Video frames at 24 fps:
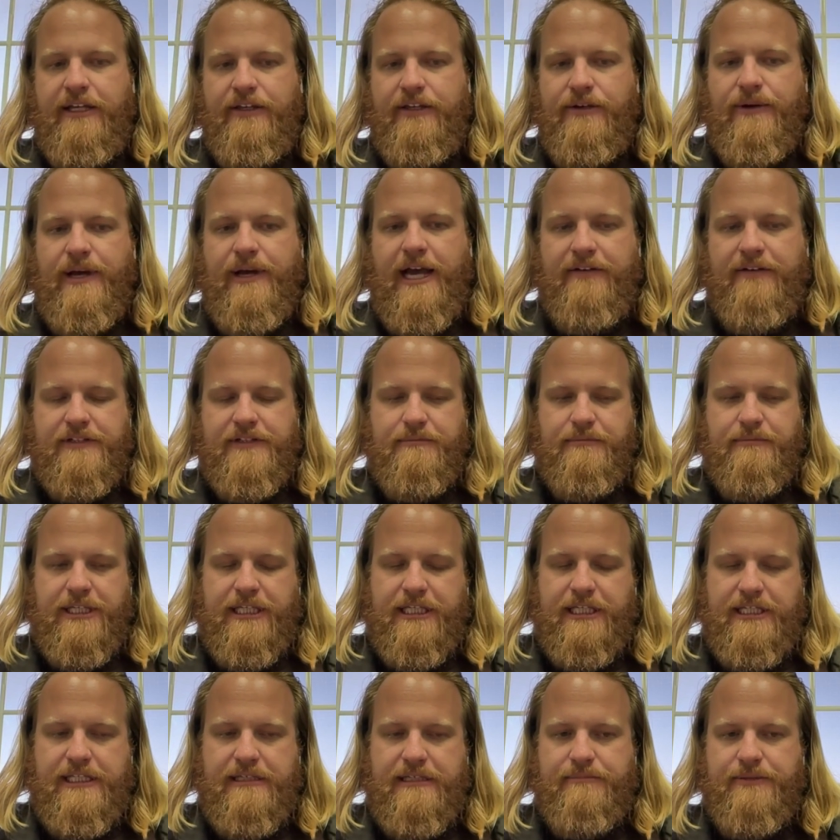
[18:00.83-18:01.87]
You to
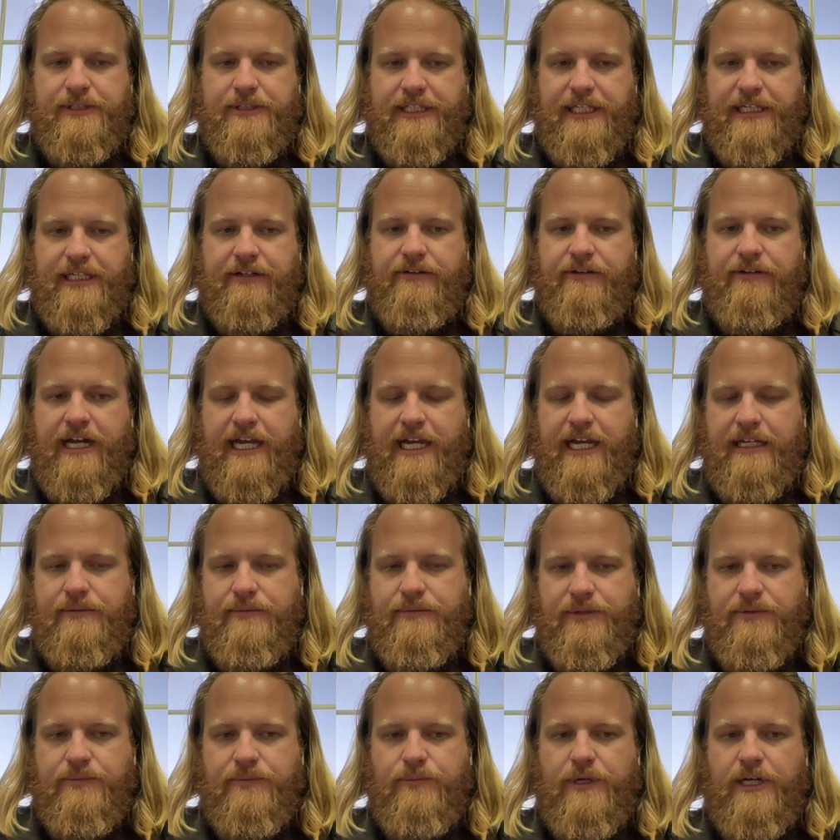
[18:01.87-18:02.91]
be deeply ingrained
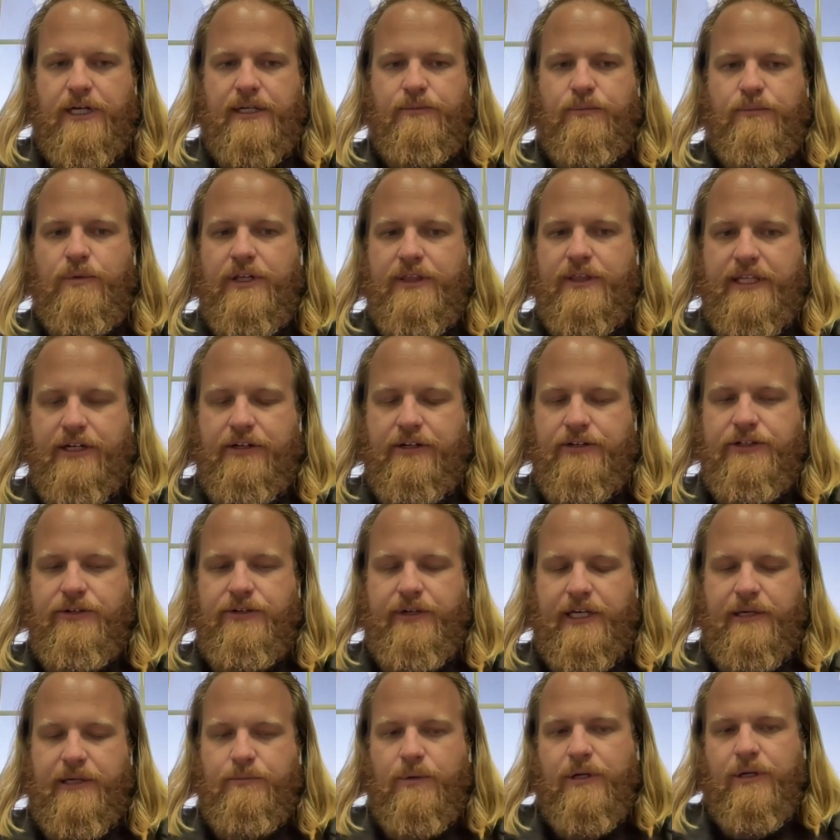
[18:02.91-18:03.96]
with what they're
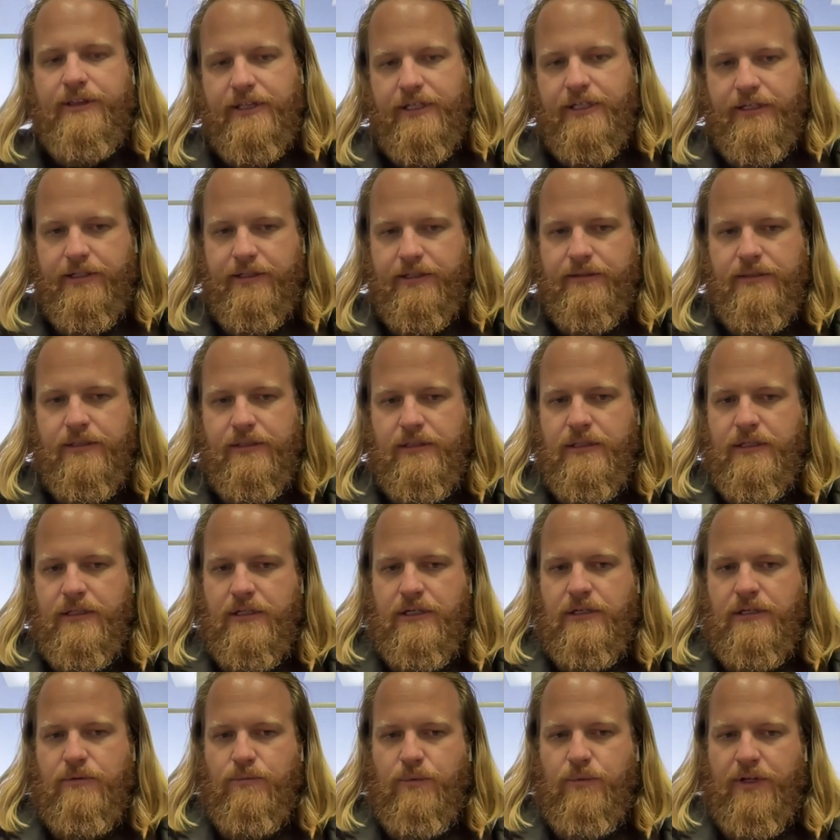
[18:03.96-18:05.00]
doing and what they're
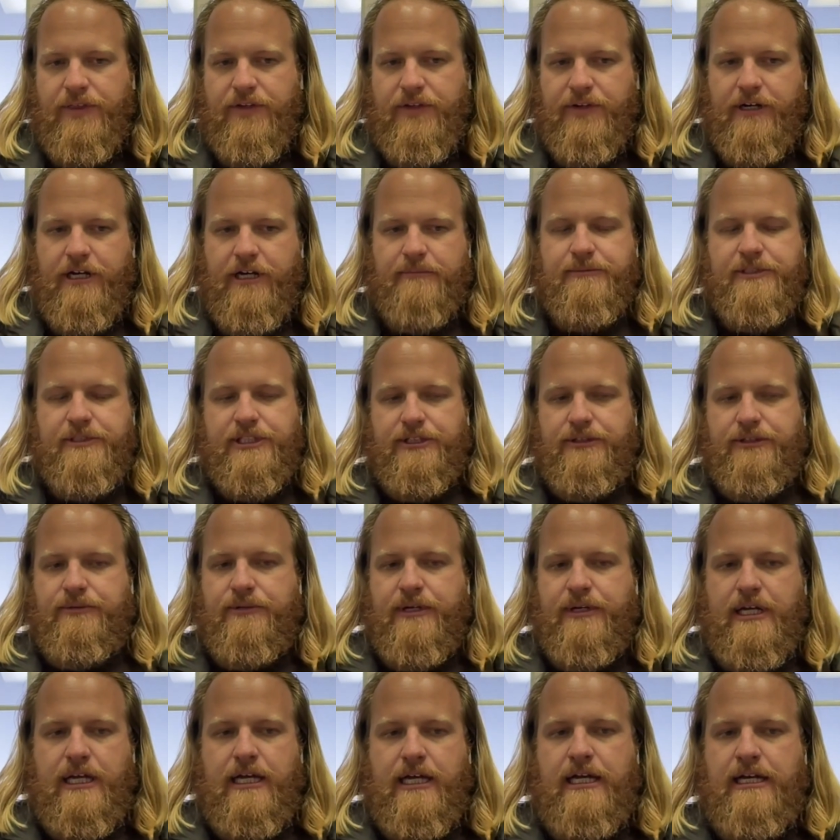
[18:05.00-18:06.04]
up
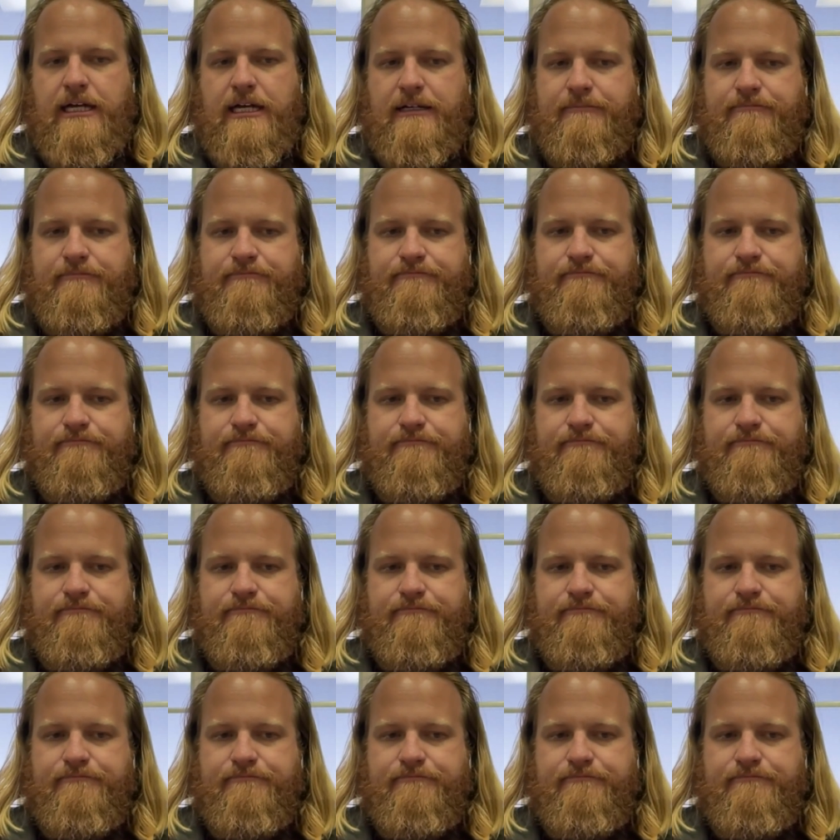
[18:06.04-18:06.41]
to. So